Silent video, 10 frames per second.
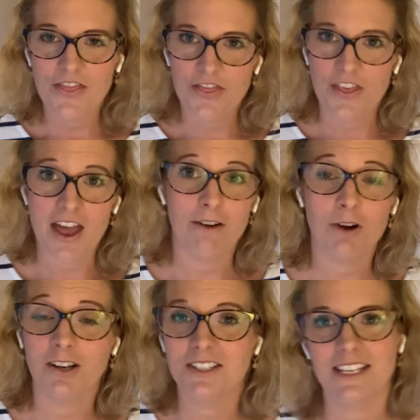There
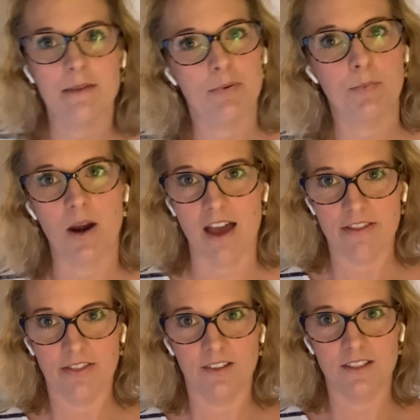are deep
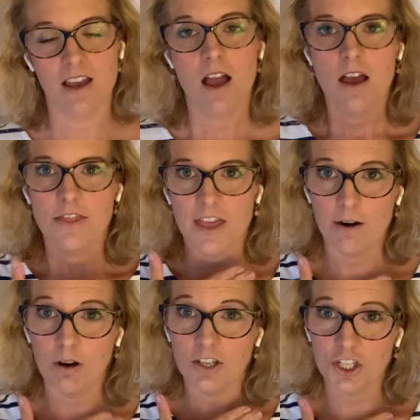breaths, there
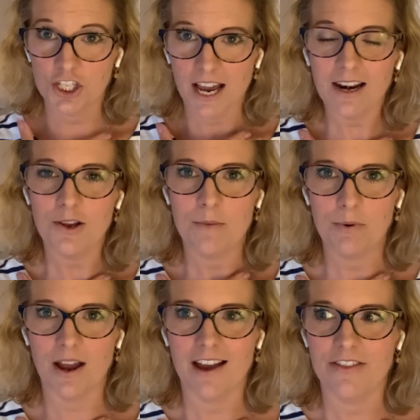are shallow
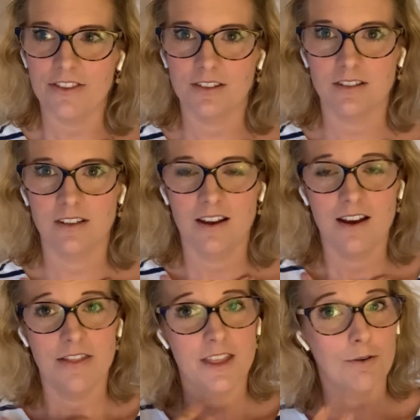breaths,
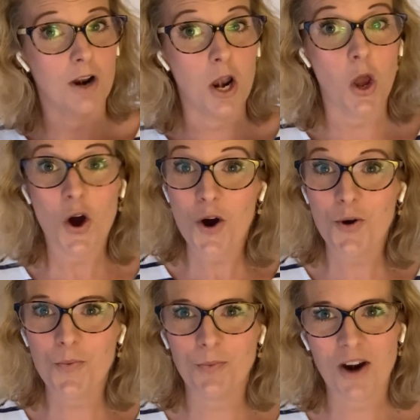there are
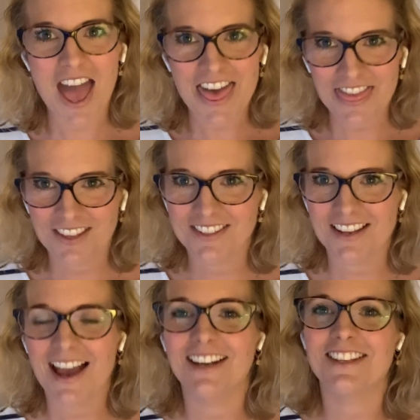long breaths,
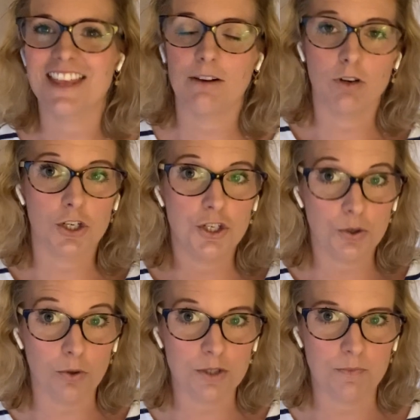and there are
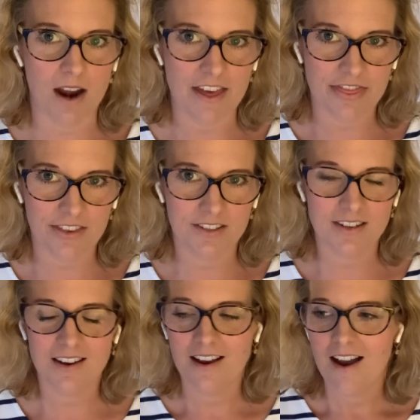short breaths.
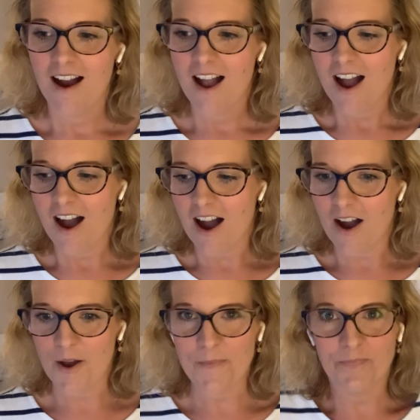
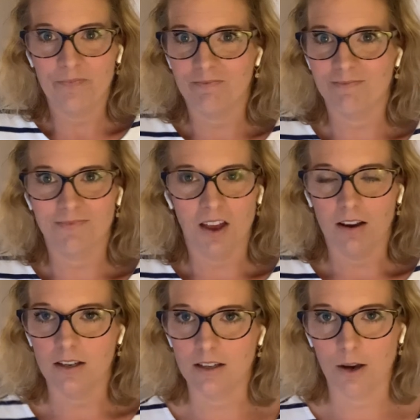I
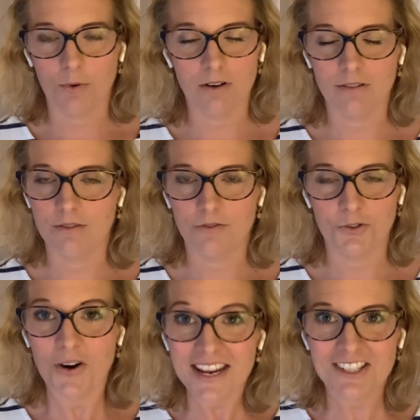could go on
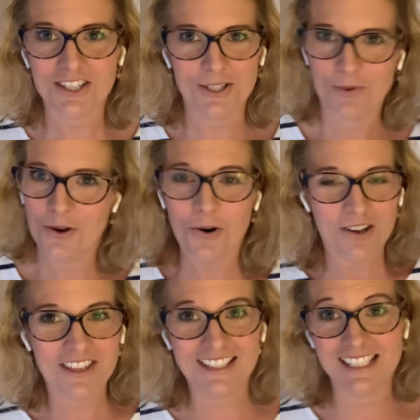for ages with all
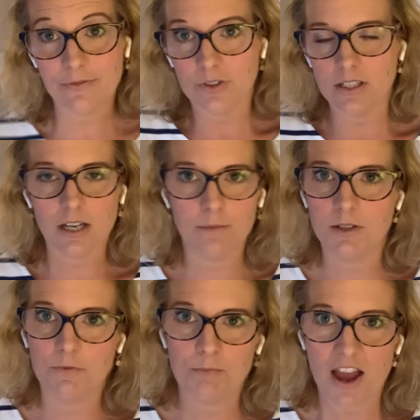of these different types
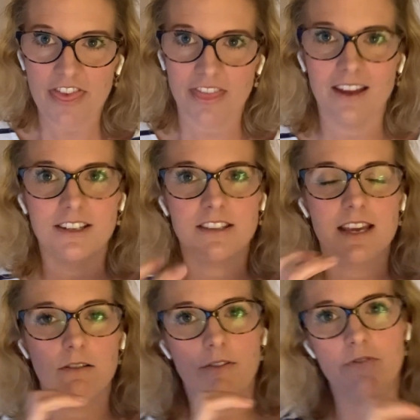of breath, and
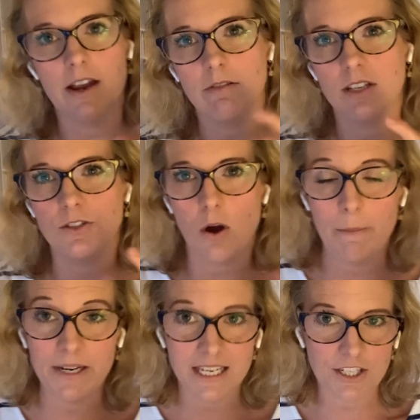there are various
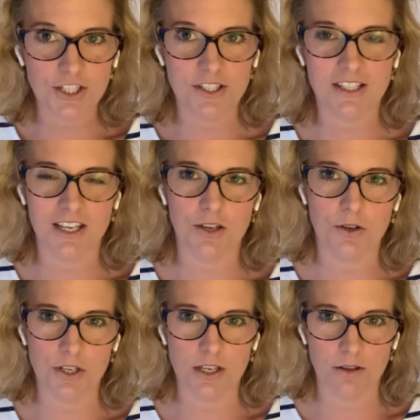combinations that you
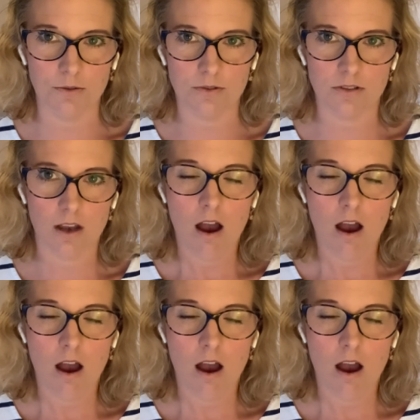can use.